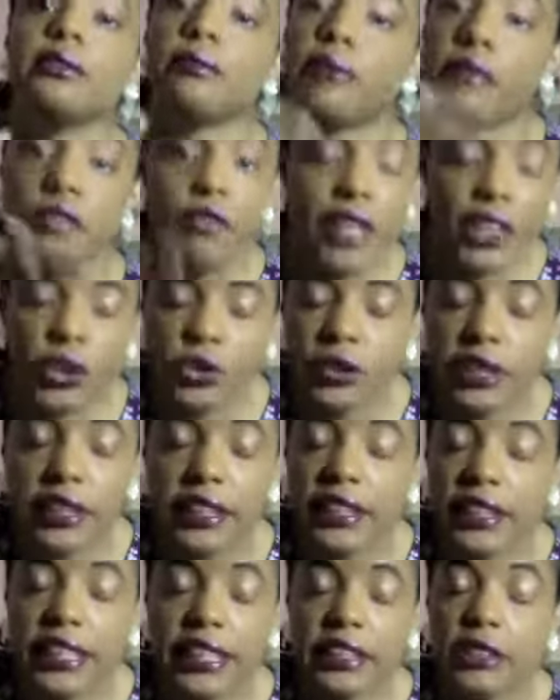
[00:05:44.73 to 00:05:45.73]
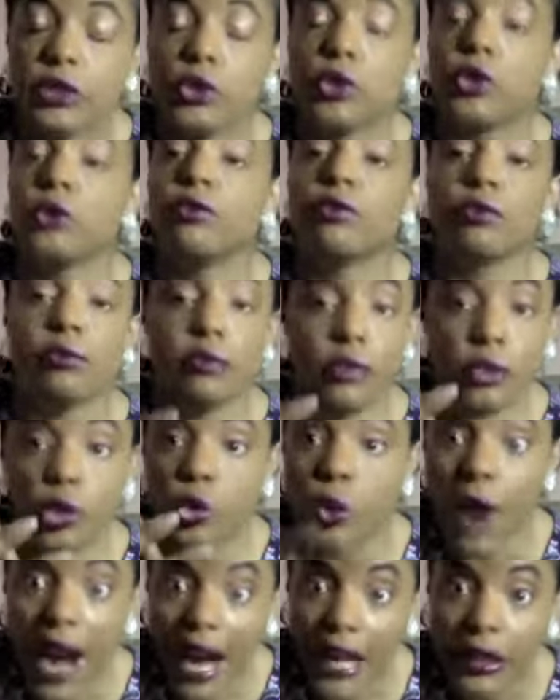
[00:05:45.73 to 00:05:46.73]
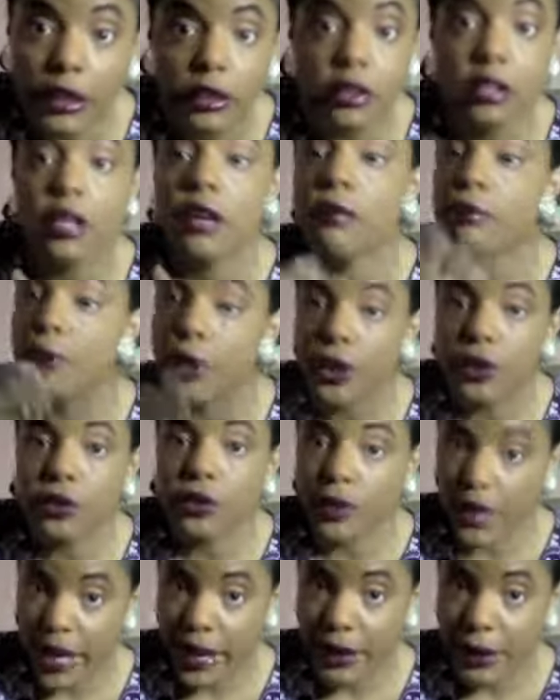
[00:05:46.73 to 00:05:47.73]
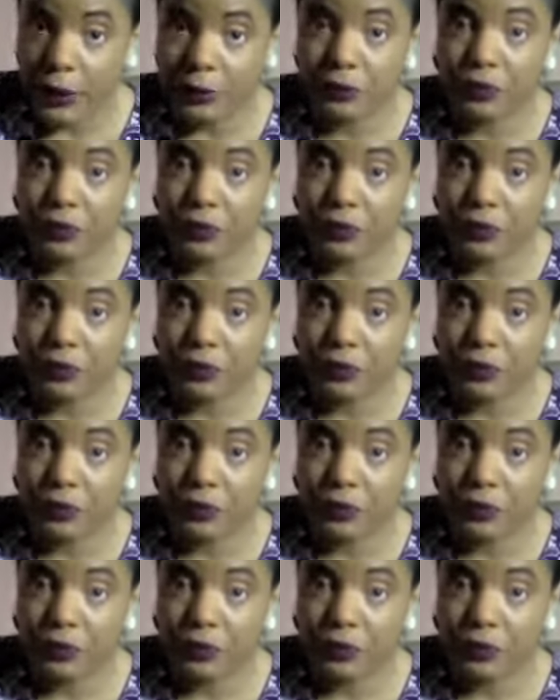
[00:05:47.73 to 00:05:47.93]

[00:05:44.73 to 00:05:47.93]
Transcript: eventually lead you to drier, real hair.